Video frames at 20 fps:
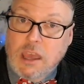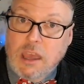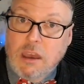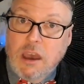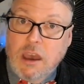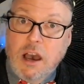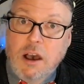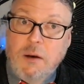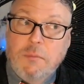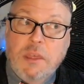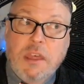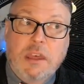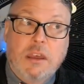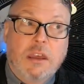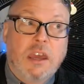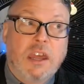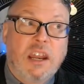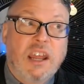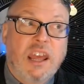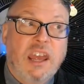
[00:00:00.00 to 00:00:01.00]
And
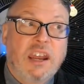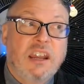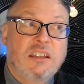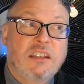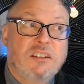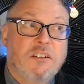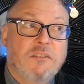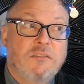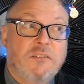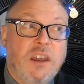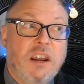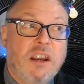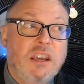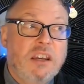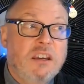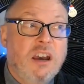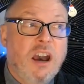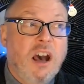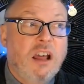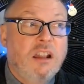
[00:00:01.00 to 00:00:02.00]
it's a very
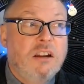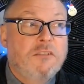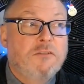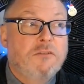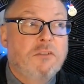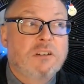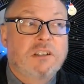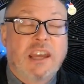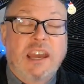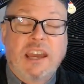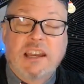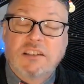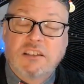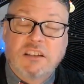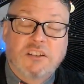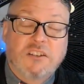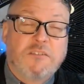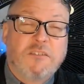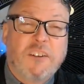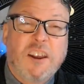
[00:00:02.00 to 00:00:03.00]
colorful dance.
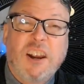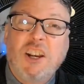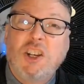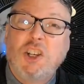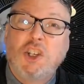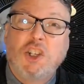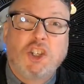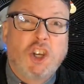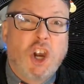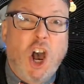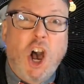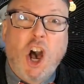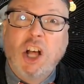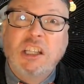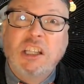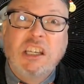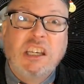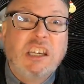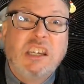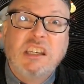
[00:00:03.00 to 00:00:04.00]
It's a very
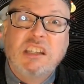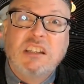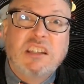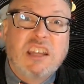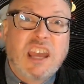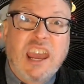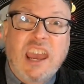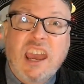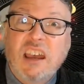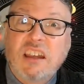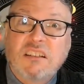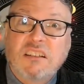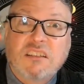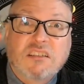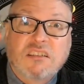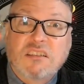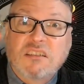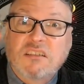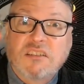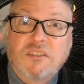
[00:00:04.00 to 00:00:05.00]
jolly
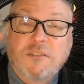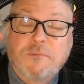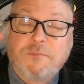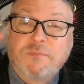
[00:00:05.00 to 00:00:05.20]
dance.